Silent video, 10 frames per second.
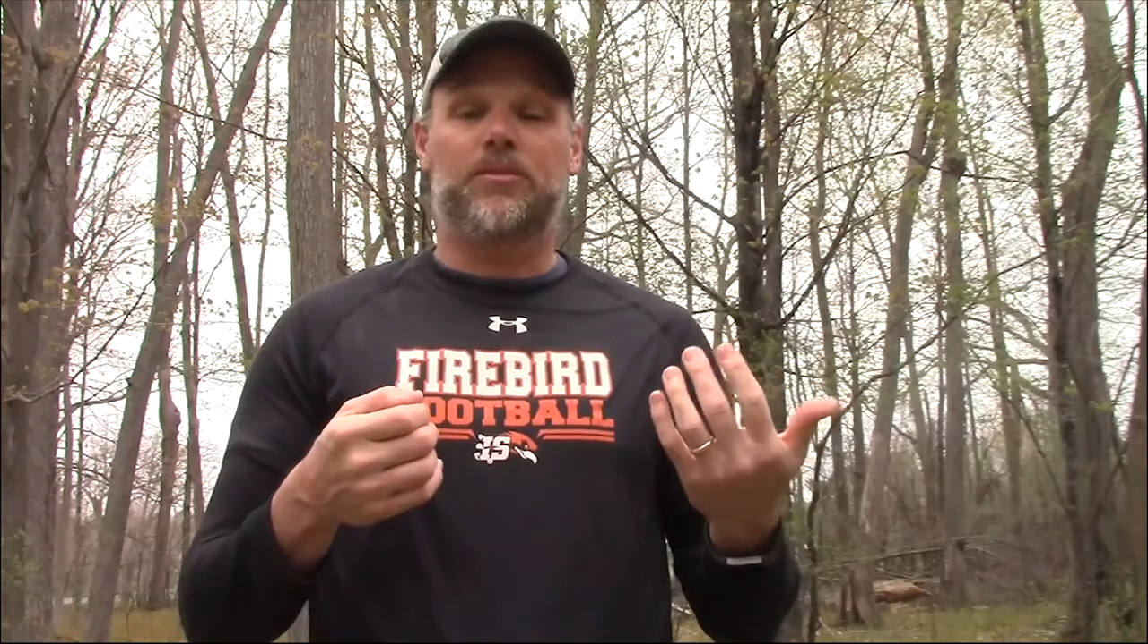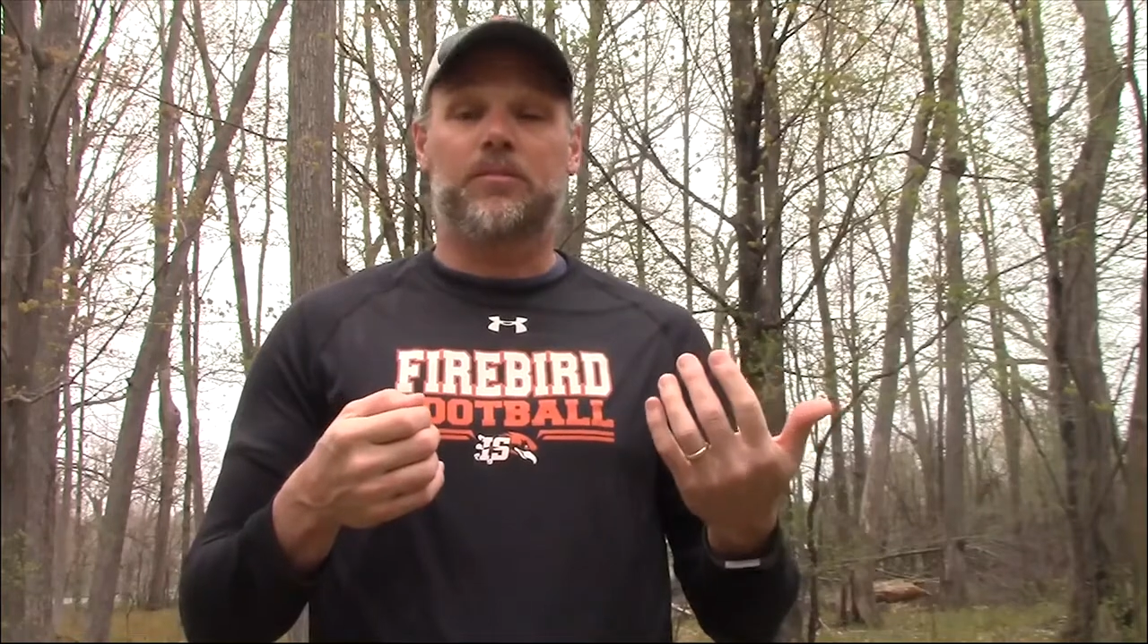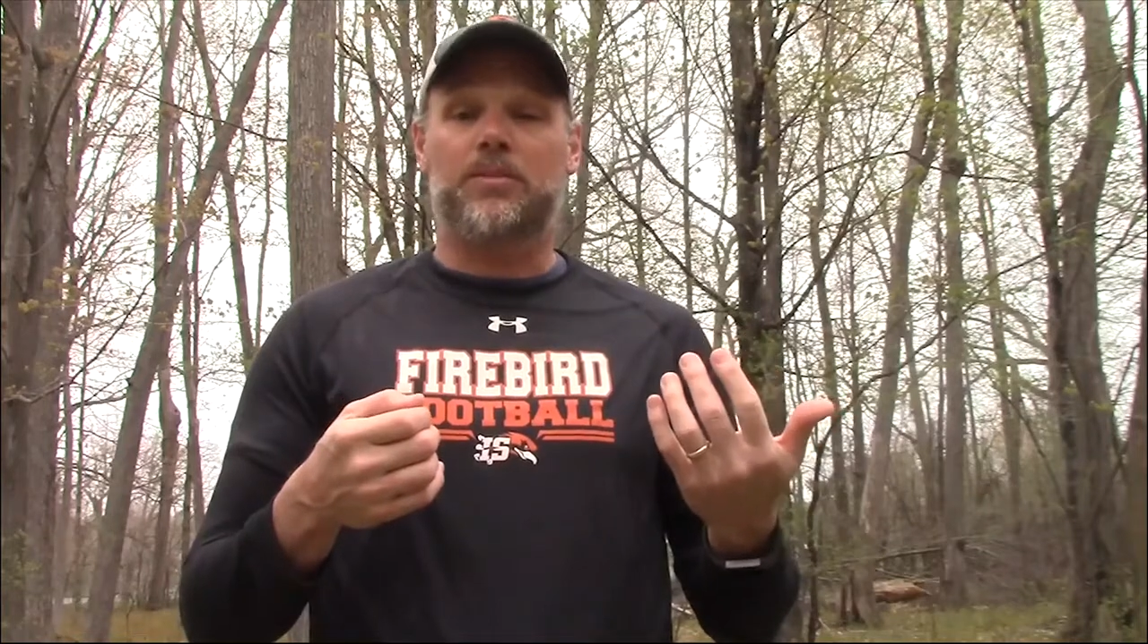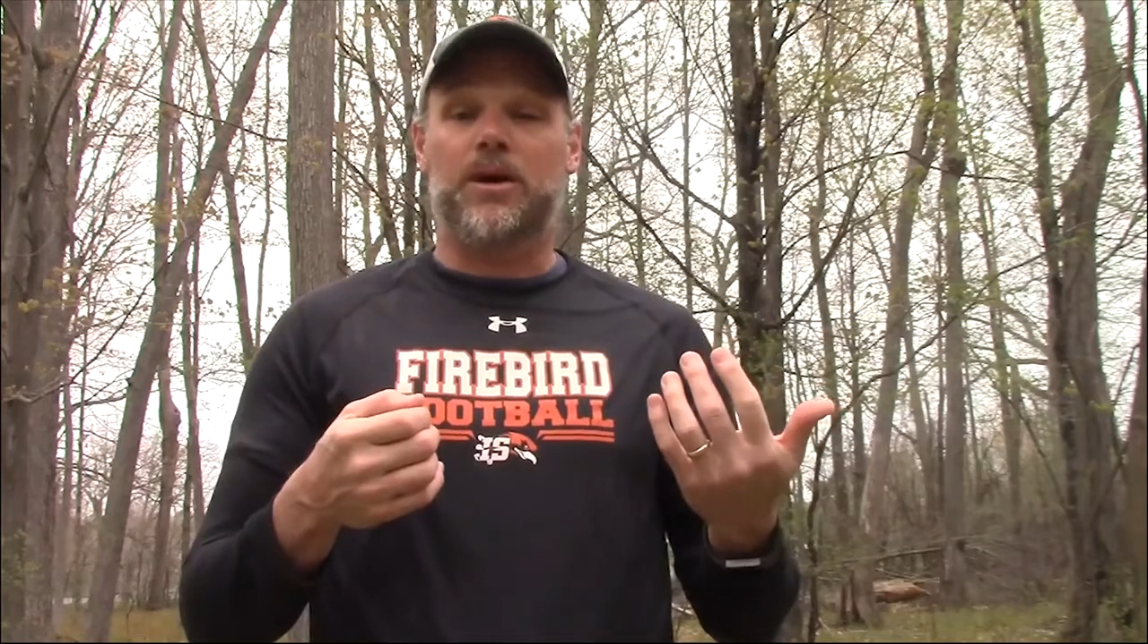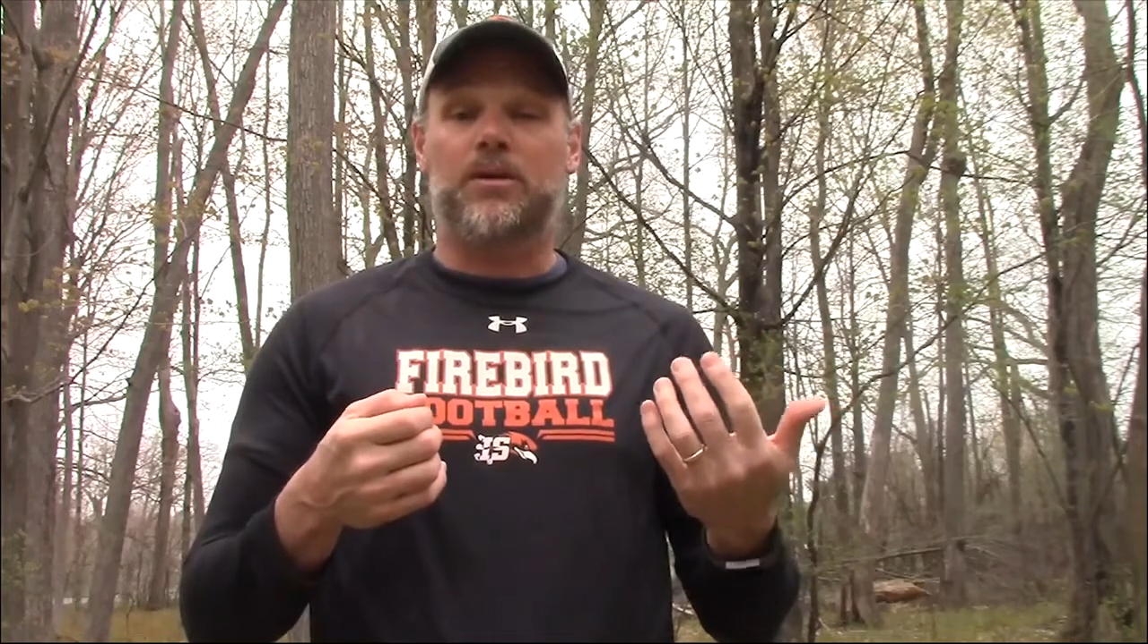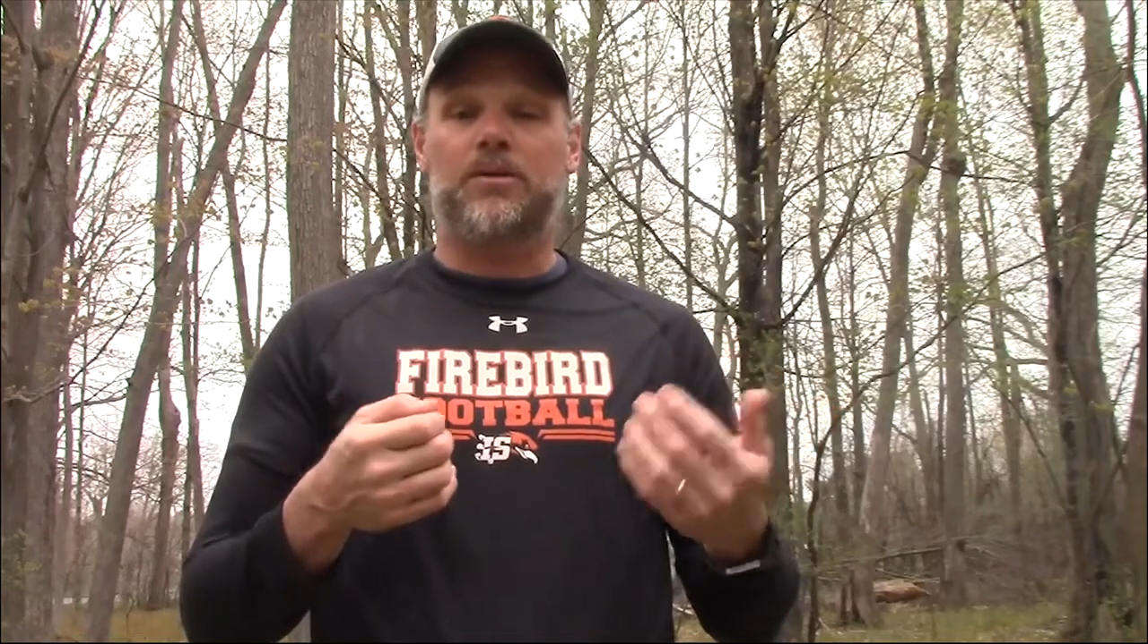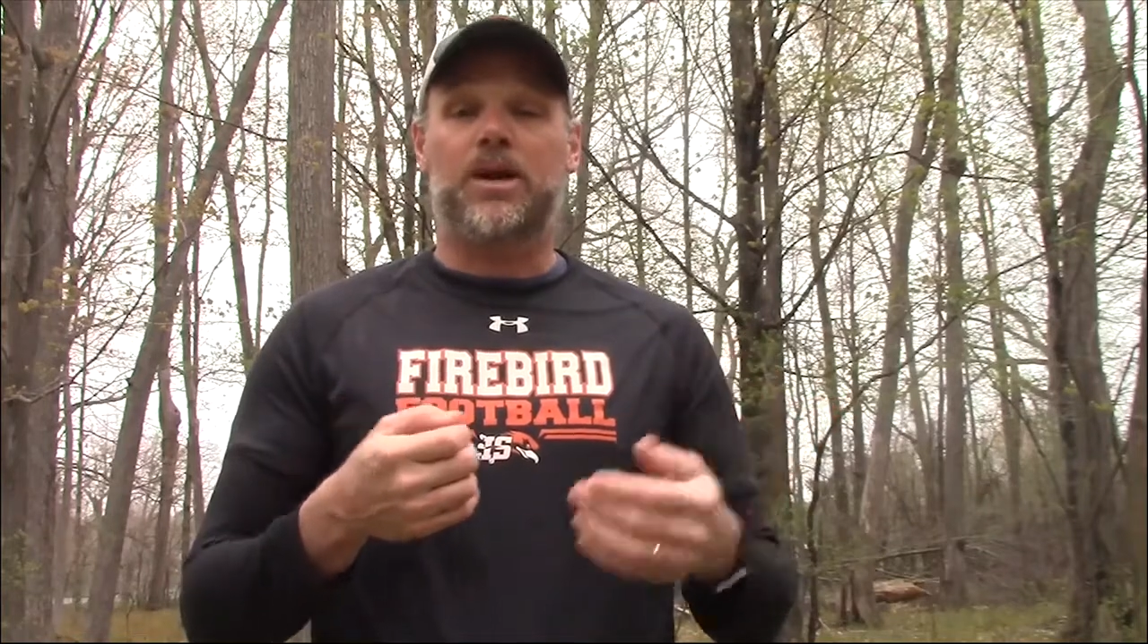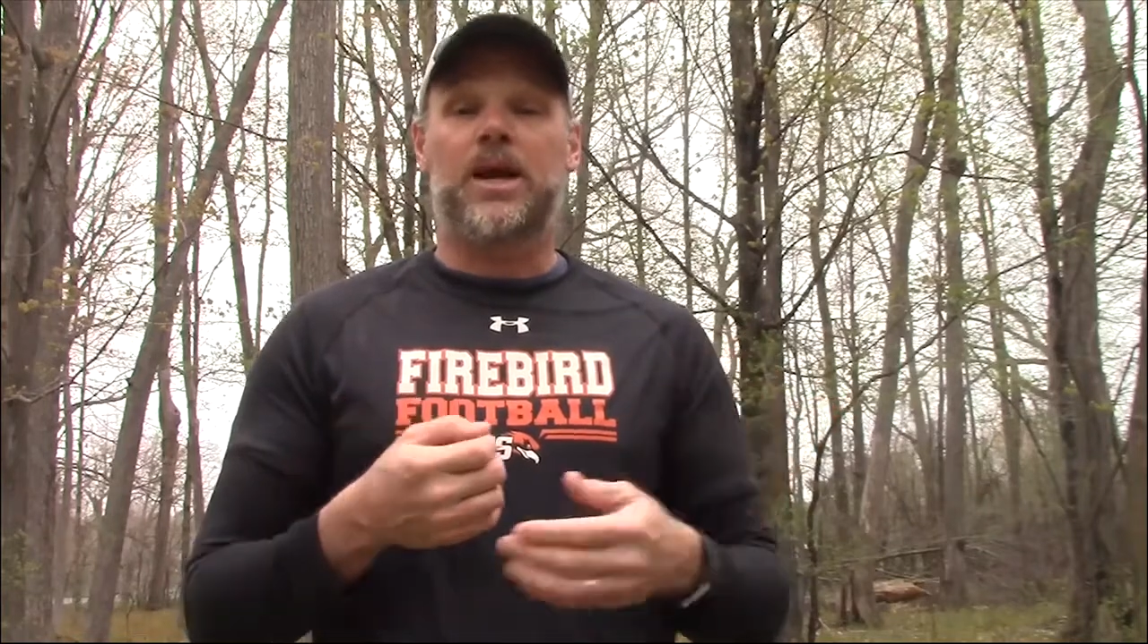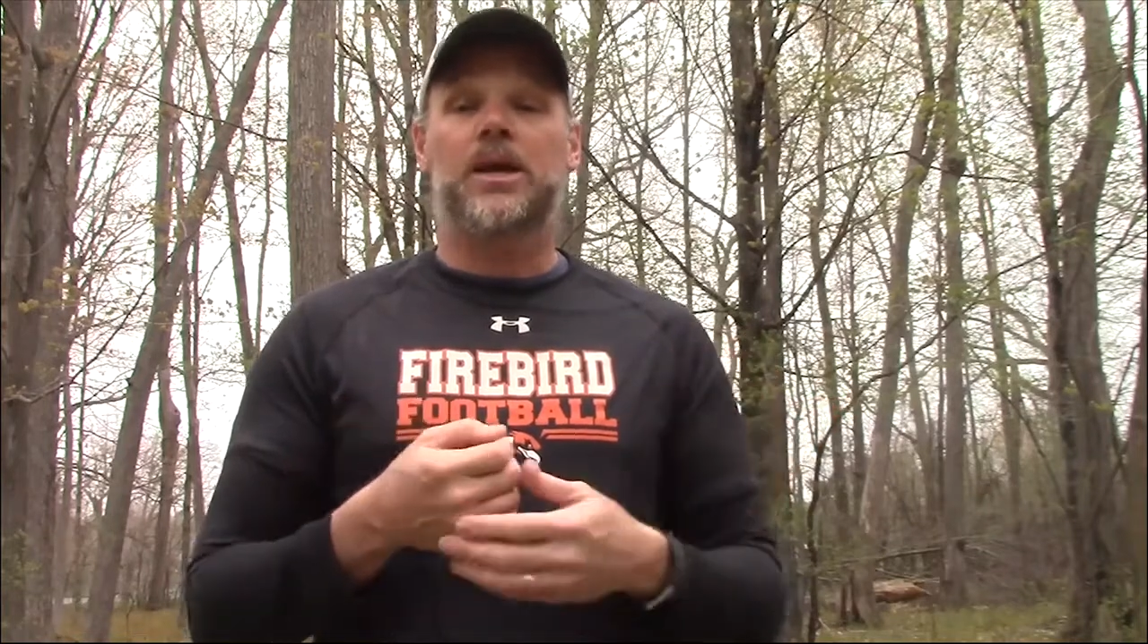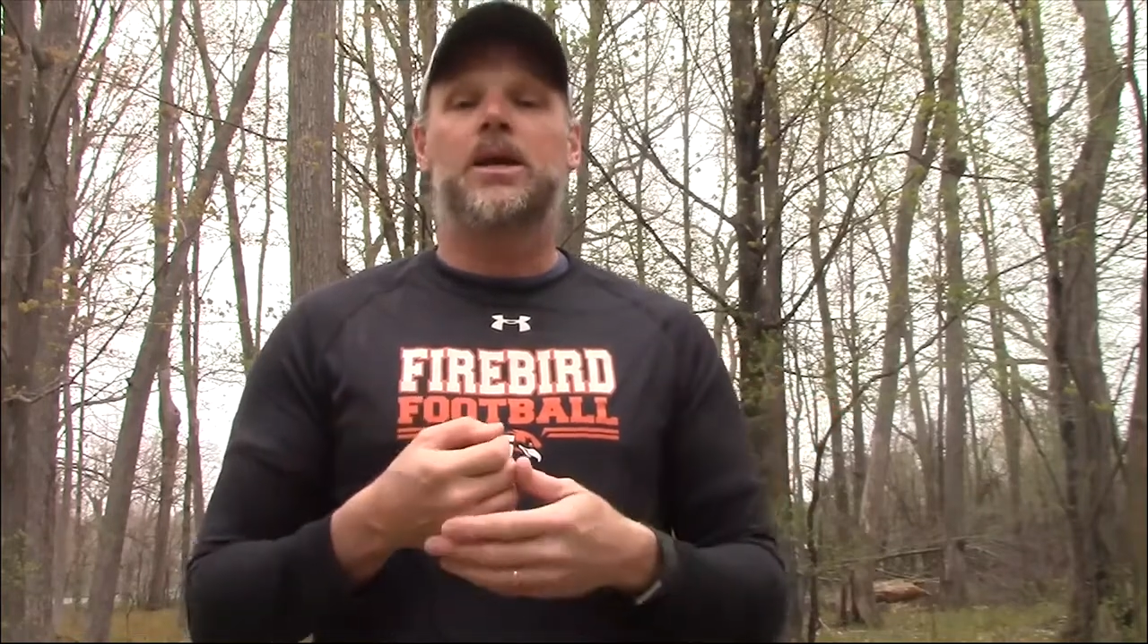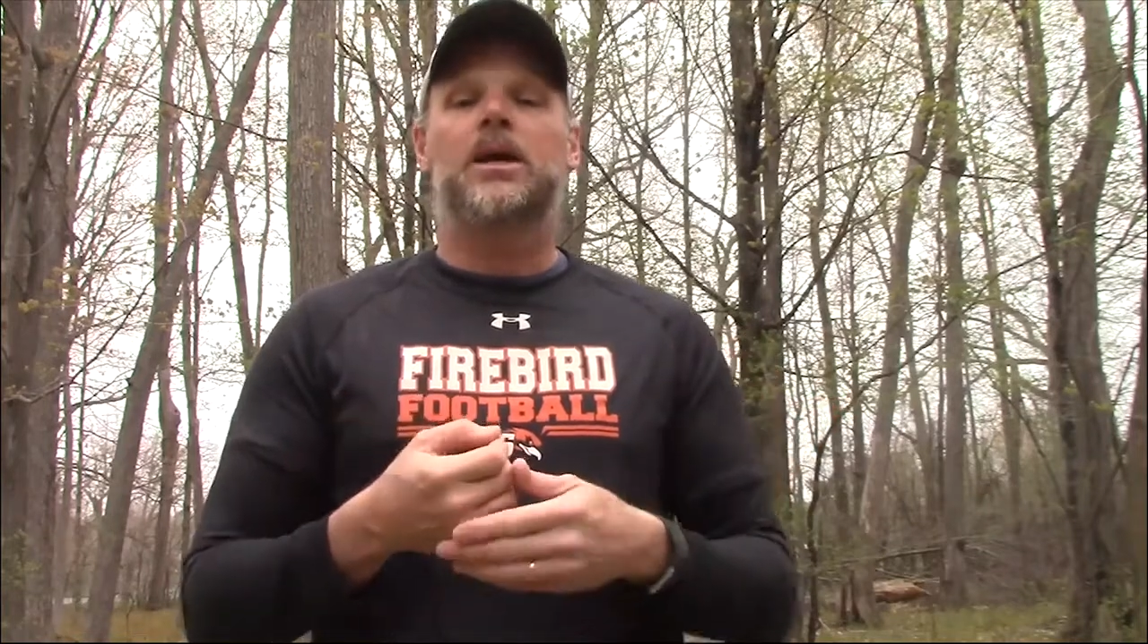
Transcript: football, okay?